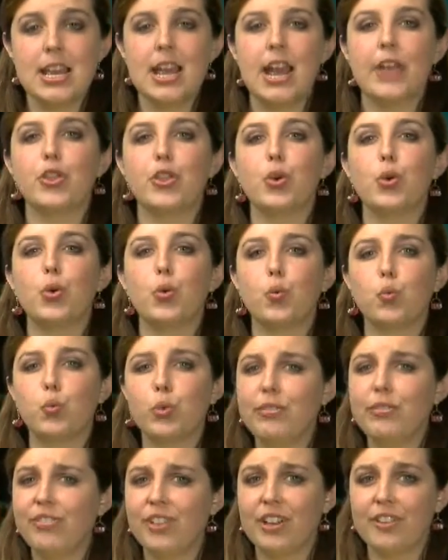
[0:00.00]
and the
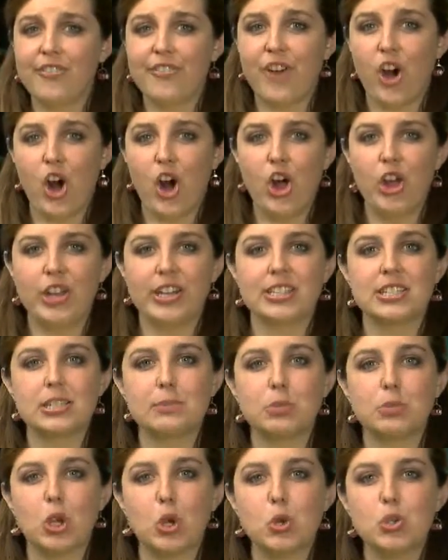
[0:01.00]
horrific fall and
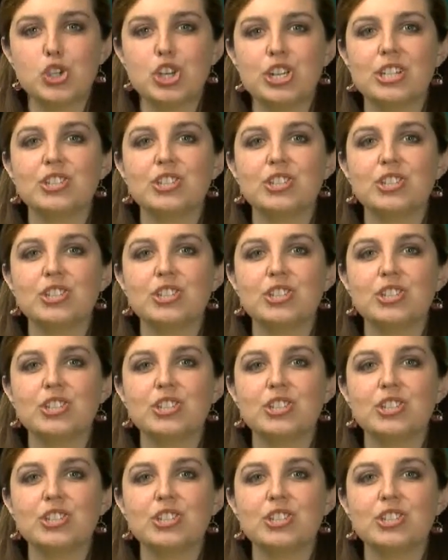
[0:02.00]
explosion